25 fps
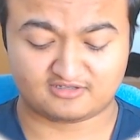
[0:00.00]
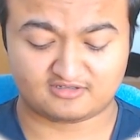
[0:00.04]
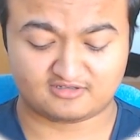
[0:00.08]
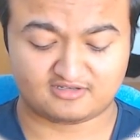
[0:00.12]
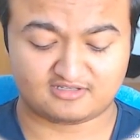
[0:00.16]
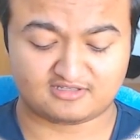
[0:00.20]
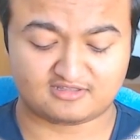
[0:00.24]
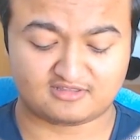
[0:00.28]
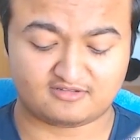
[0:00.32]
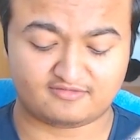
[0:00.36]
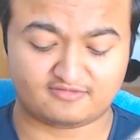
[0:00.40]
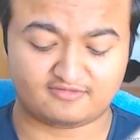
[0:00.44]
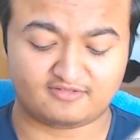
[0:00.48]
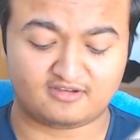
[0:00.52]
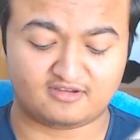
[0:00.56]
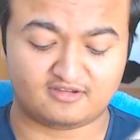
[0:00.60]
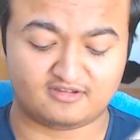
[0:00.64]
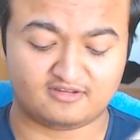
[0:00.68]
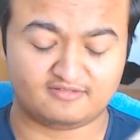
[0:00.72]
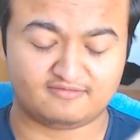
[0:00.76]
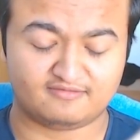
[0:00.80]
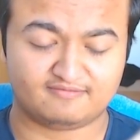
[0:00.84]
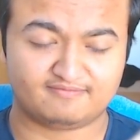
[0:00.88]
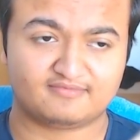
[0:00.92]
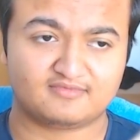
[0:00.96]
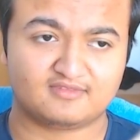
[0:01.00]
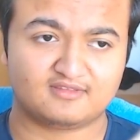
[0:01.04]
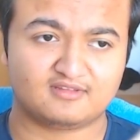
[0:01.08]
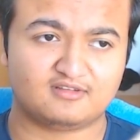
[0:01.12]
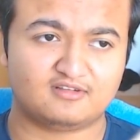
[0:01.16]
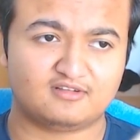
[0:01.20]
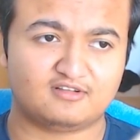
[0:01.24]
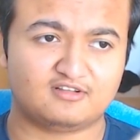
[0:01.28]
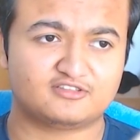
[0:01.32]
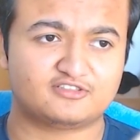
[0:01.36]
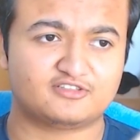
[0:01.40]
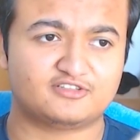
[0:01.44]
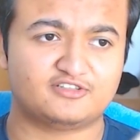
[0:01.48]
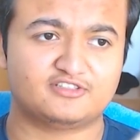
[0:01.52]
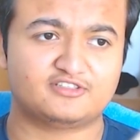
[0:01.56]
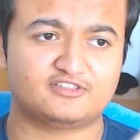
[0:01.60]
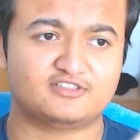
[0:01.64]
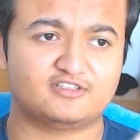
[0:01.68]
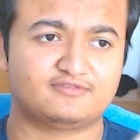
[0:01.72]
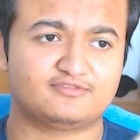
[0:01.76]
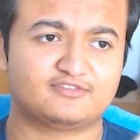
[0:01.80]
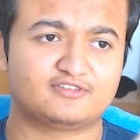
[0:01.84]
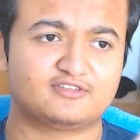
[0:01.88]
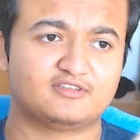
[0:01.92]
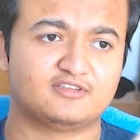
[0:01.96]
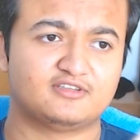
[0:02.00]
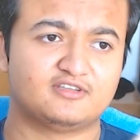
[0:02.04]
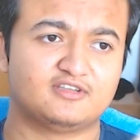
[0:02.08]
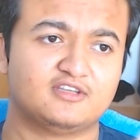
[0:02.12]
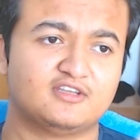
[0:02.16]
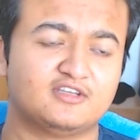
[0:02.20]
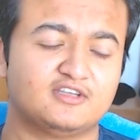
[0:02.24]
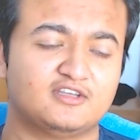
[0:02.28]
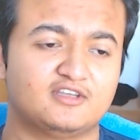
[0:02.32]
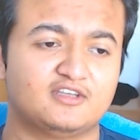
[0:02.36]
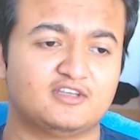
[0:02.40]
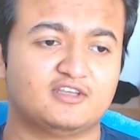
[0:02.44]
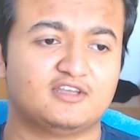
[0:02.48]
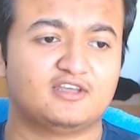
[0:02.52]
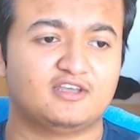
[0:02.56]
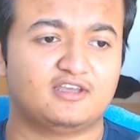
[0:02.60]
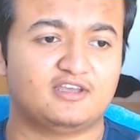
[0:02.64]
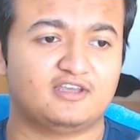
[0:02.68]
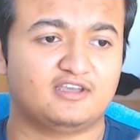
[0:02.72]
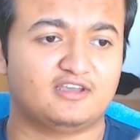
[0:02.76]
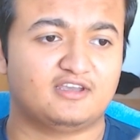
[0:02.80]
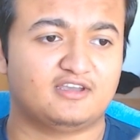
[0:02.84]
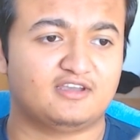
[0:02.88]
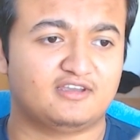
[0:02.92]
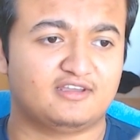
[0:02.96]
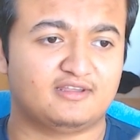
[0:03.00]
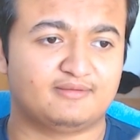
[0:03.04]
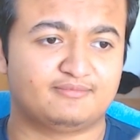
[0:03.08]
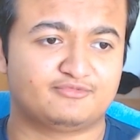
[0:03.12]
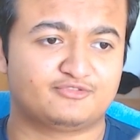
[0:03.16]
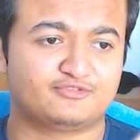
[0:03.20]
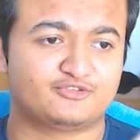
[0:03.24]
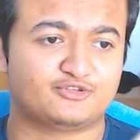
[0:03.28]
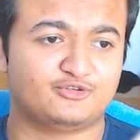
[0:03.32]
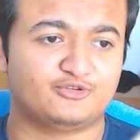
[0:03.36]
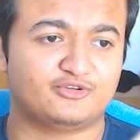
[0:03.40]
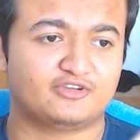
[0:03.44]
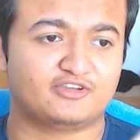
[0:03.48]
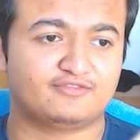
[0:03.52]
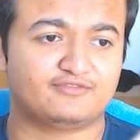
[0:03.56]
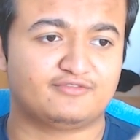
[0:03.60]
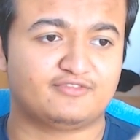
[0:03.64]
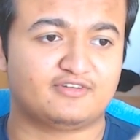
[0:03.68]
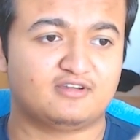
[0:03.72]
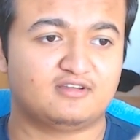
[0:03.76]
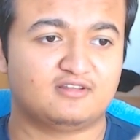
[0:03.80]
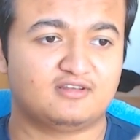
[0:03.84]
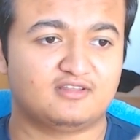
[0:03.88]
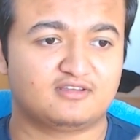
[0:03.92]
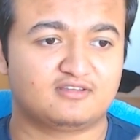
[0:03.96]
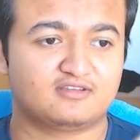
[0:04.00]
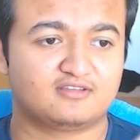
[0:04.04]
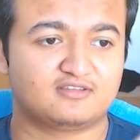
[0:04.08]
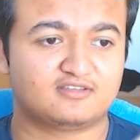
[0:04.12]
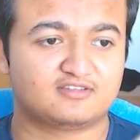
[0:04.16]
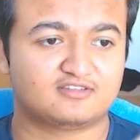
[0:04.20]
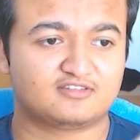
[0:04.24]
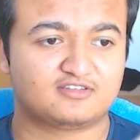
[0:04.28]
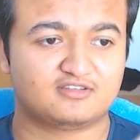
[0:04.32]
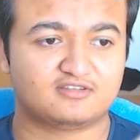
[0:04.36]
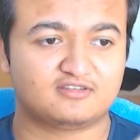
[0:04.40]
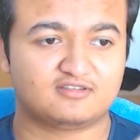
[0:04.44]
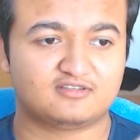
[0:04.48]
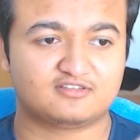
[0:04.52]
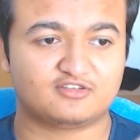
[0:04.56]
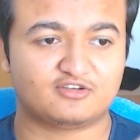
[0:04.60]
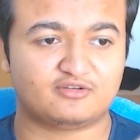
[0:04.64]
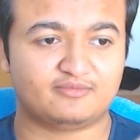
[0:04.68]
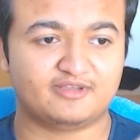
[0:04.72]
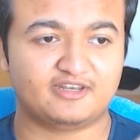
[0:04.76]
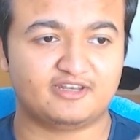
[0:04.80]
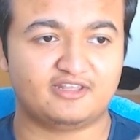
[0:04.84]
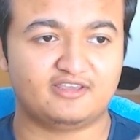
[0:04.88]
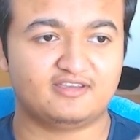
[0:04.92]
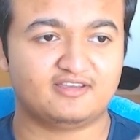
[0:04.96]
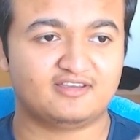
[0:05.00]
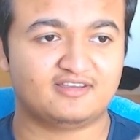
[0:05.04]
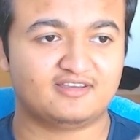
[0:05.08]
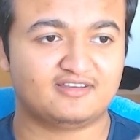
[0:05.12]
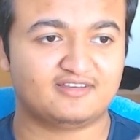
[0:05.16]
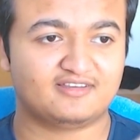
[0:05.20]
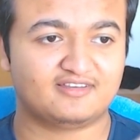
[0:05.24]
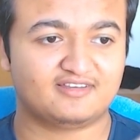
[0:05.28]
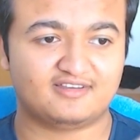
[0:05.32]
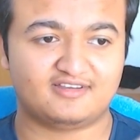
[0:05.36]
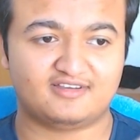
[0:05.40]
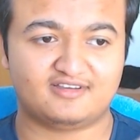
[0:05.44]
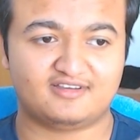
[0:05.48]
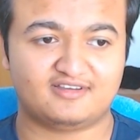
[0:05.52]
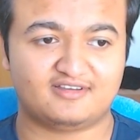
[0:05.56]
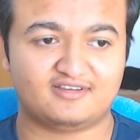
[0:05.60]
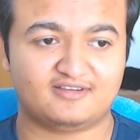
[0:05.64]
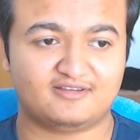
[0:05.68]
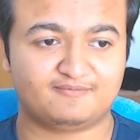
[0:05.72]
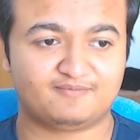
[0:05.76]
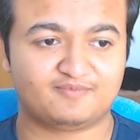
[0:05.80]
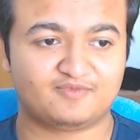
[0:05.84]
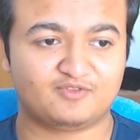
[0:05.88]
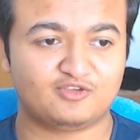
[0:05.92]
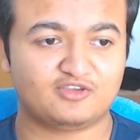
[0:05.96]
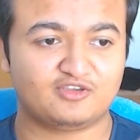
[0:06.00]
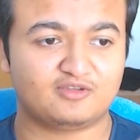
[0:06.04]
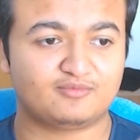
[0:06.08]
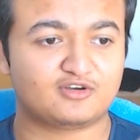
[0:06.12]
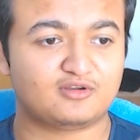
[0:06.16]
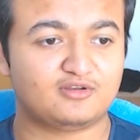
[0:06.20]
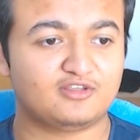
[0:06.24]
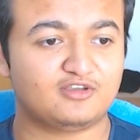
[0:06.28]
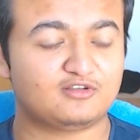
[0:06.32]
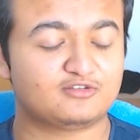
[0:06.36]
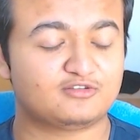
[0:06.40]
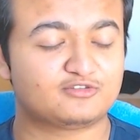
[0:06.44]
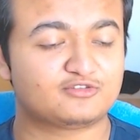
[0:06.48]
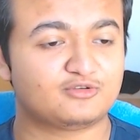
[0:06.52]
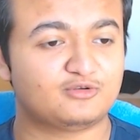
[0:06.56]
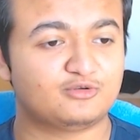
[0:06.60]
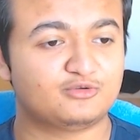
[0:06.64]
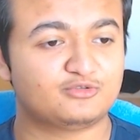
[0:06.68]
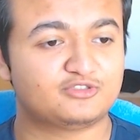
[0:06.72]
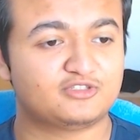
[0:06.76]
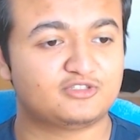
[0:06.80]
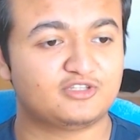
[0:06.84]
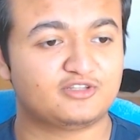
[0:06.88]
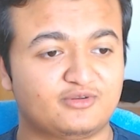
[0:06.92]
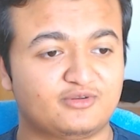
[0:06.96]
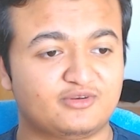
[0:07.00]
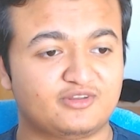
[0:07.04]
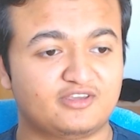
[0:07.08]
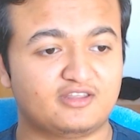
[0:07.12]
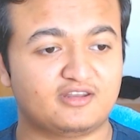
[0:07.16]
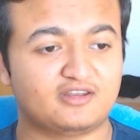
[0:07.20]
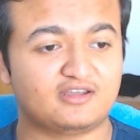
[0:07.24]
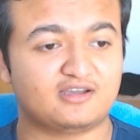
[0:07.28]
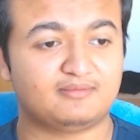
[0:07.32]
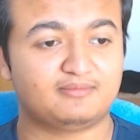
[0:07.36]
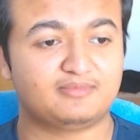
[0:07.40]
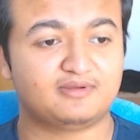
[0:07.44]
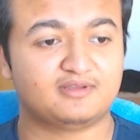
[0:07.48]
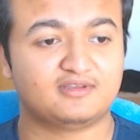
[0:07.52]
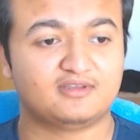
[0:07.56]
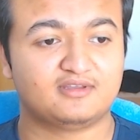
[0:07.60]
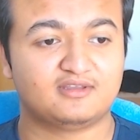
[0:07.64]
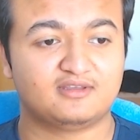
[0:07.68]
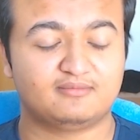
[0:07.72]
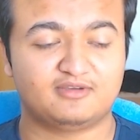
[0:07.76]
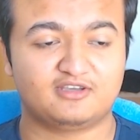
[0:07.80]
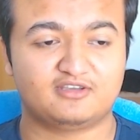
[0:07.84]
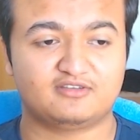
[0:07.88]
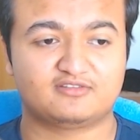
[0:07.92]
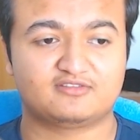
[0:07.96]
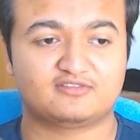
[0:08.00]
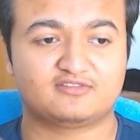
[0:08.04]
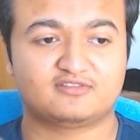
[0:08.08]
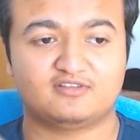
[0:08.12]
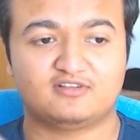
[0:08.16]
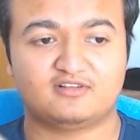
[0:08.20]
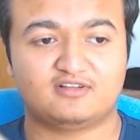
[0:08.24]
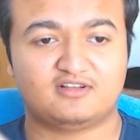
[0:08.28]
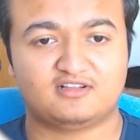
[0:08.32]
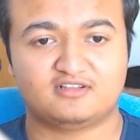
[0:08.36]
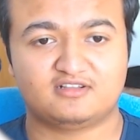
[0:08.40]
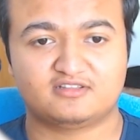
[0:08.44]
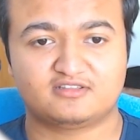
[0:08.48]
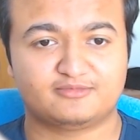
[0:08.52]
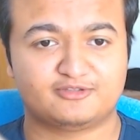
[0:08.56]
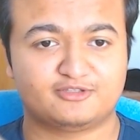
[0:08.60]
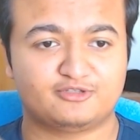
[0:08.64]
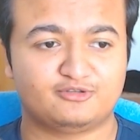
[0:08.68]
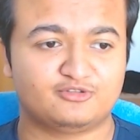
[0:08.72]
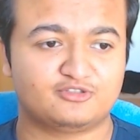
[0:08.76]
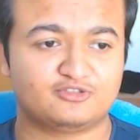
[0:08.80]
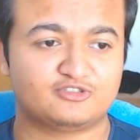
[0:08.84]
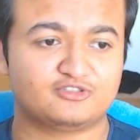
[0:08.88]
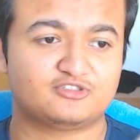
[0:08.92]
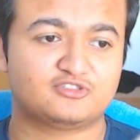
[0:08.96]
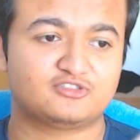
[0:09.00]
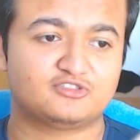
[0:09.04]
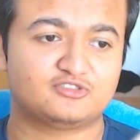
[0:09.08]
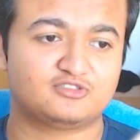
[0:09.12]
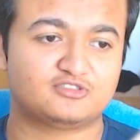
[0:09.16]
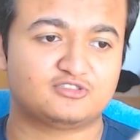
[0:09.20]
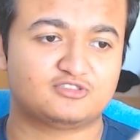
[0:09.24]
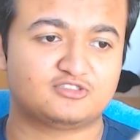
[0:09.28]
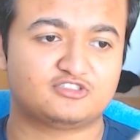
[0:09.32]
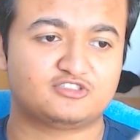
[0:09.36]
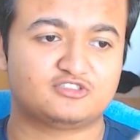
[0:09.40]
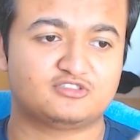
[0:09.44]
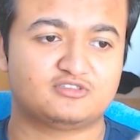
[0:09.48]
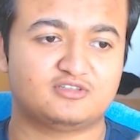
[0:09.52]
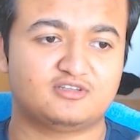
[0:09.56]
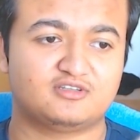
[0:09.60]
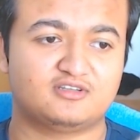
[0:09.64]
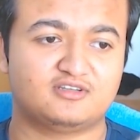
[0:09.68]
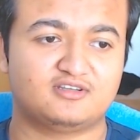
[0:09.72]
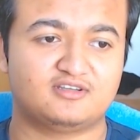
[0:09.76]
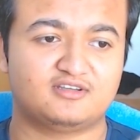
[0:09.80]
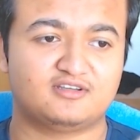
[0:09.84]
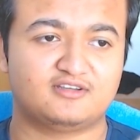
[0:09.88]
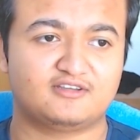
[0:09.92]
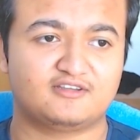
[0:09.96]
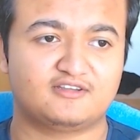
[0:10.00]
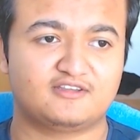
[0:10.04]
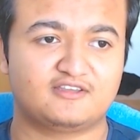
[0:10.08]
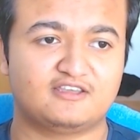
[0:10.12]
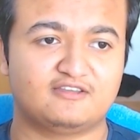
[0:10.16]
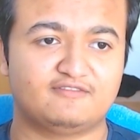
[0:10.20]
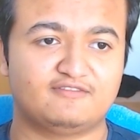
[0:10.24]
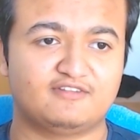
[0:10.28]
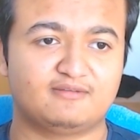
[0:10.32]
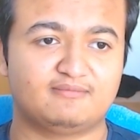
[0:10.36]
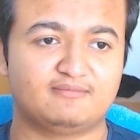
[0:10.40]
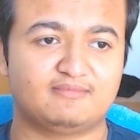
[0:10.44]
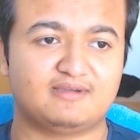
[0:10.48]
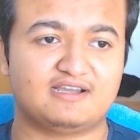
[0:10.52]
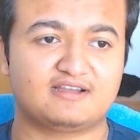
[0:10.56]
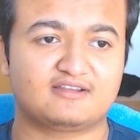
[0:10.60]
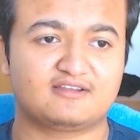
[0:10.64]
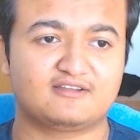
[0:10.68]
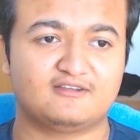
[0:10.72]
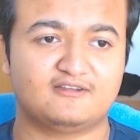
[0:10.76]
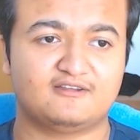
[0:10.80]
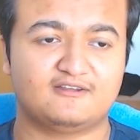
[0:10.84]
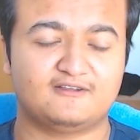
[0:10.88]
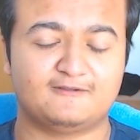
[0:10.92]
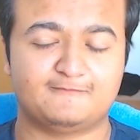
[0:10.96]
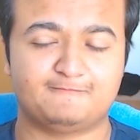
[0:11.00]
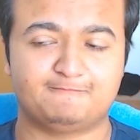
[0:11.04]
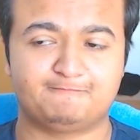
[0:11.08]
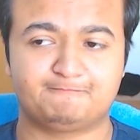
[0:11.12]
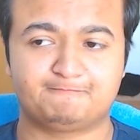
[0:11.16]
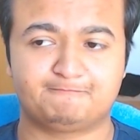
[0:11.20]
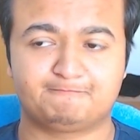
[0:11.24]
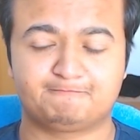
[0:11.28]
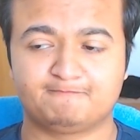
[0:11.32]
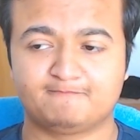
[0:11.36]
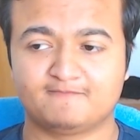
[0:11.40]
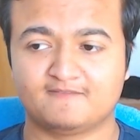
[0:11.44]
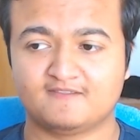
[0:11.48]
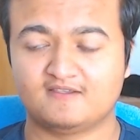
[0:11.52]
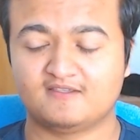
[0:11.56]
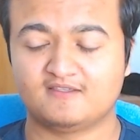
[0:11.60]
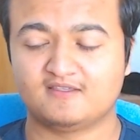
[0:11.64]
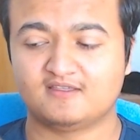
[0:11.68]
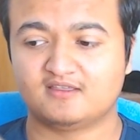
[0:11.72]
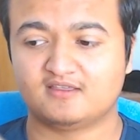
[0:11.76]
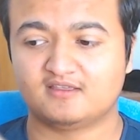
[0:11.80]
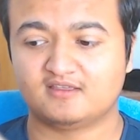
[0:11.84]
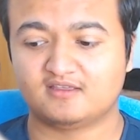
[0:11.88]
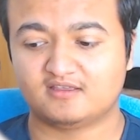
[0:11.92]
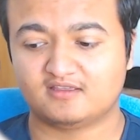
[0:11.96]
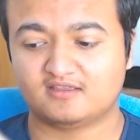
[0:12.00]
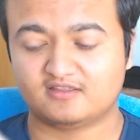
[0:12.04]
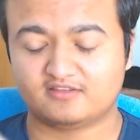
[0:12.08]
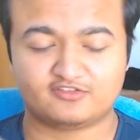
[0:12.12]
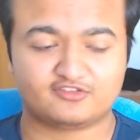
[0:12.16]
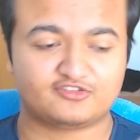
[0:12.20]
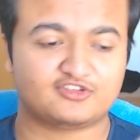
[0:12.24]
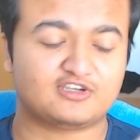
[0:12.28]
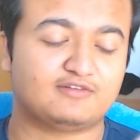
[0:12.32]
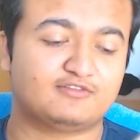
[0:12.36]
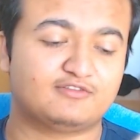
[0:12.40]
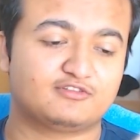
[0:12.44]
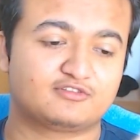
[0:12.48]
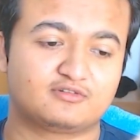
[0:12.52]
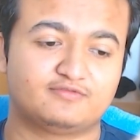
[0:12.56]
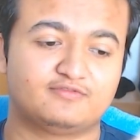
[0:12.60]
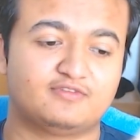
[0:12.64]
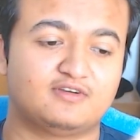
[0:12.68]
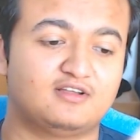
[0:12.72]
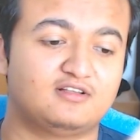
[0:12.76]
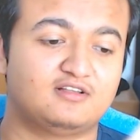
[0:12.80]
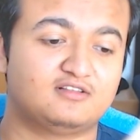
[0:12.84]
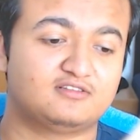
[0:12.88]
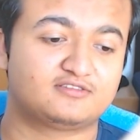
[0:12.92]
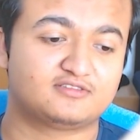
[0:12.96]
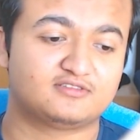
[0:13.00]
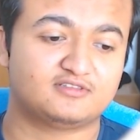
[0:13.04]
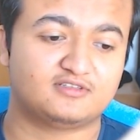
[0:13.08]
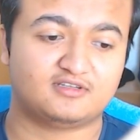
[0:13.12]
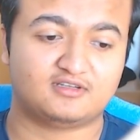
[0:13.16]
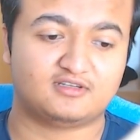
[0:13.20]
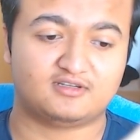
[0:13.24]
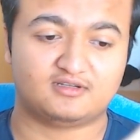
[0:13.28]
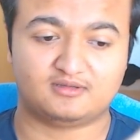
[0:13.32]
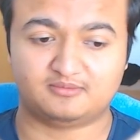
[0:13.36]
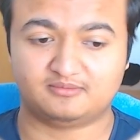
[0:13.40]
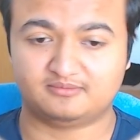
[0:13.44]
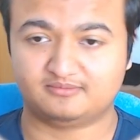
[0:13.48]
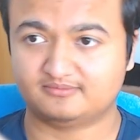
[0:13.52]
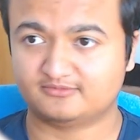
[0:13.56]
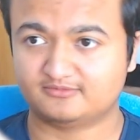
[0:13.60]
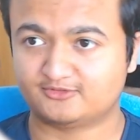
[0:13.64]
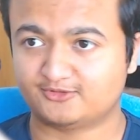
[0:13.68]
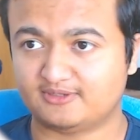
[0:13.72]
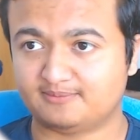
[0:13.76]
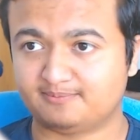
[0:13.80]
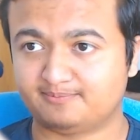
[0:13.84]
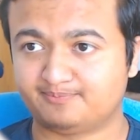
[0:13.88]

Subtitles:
Netlify alternatives. I'm sure you can find like so many. You can probably also host it GitHub, because ultimately you're just giving back just JavaScript files. So yeah.